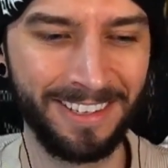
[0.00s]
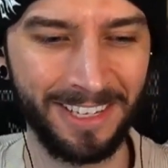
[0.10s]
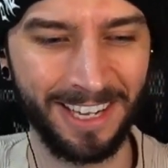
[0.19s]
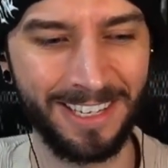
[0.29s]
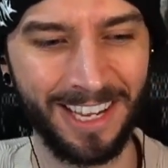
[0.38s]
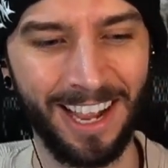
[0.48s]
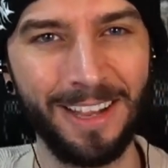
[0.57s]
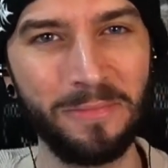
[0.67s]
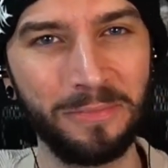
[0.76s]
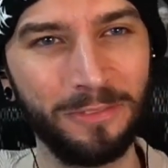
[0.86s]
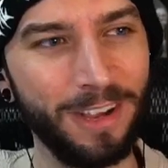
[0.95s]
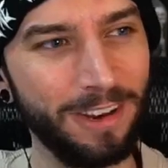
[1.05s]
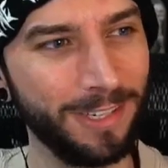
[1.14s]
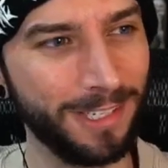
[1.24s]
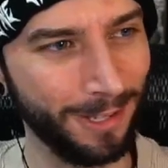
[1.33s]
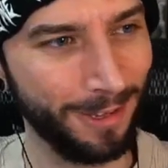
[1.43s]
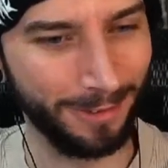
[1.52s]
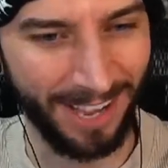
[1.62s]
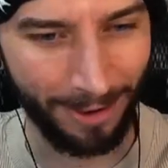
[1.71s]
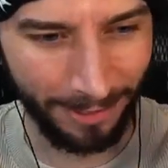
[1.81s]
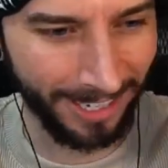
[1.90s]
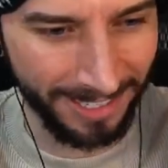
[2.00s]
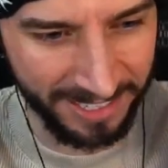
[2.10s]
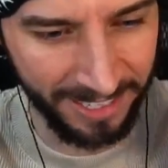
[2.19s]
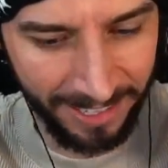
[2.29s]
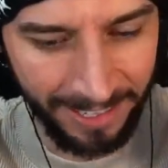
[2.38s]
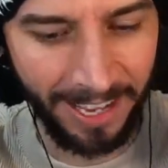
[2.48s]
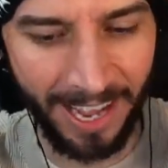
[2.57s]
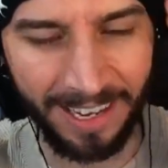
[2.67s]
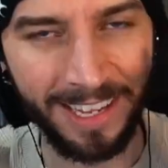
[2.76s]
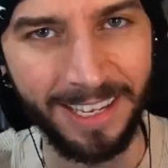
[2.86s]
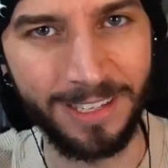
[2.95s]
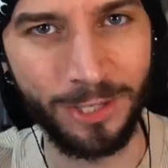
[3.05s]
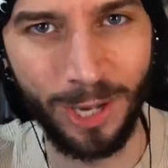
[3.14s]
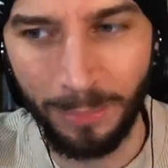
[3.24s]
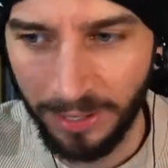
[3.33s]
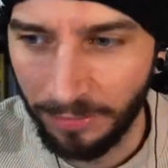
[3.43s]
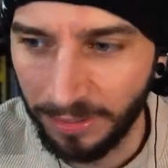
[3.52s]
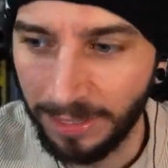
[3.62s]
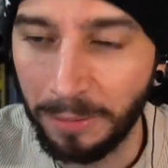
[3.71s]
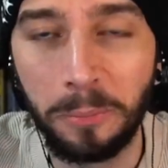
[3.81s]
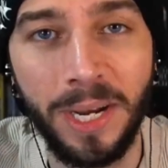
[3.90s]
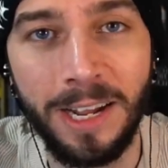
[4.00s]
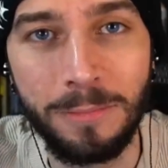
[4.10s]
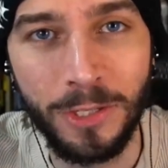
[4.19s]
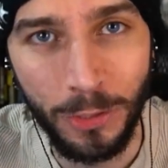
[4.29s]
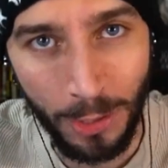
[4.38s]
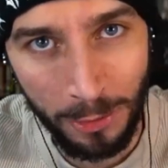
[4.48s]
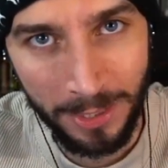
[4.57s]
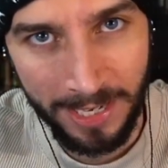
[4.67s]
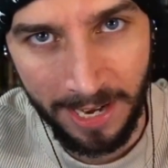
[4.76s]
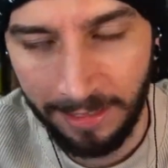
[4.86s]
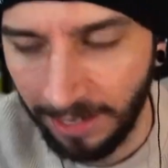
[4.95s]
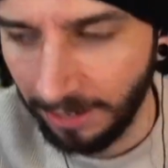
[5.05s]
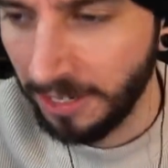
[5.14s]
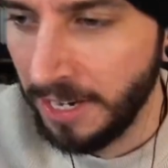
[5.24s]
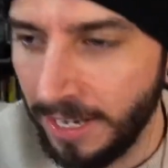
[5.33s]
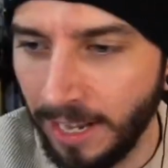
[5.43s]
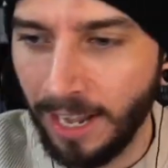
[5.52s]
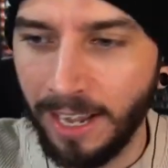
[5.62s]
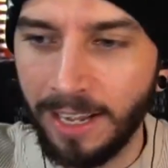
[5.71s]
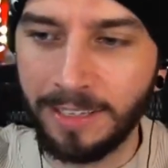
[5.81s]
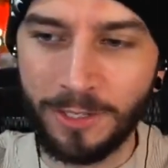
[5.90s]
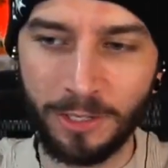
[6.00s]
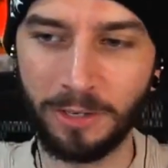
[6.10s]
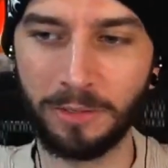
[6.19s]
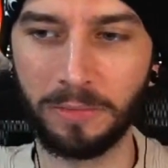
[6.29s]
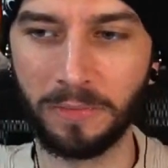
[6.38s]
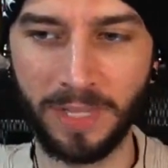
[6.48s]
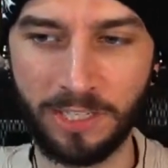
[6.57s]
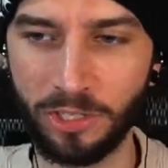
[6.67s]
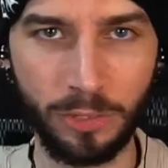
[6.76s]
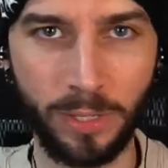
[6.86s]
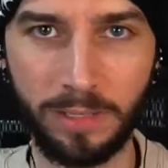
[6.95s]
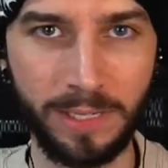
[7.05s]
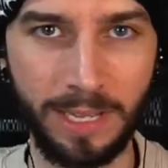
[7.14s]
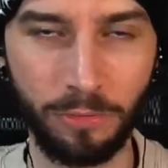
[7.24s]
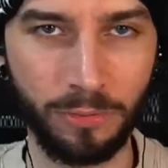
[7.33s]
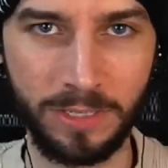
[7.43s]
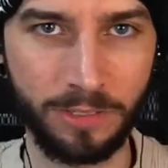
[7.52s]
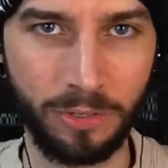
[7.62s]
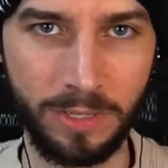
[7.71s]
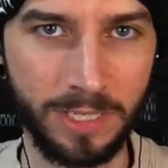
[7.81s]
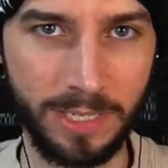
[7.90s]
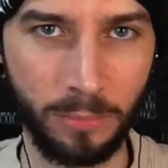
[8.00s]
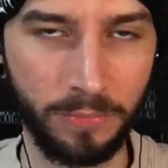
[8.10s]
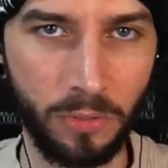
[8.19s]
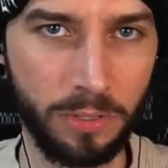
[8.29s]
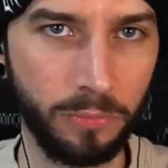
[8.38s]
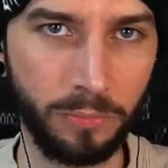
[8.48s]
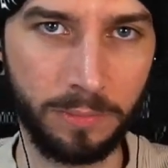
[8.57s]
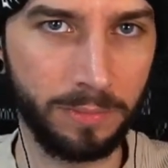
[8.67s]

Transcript: because I'm very slow nowadays at, at, catching up on everything, but I'm slowly getting there. Uh, so let's just quickly get through this intro, as I said before,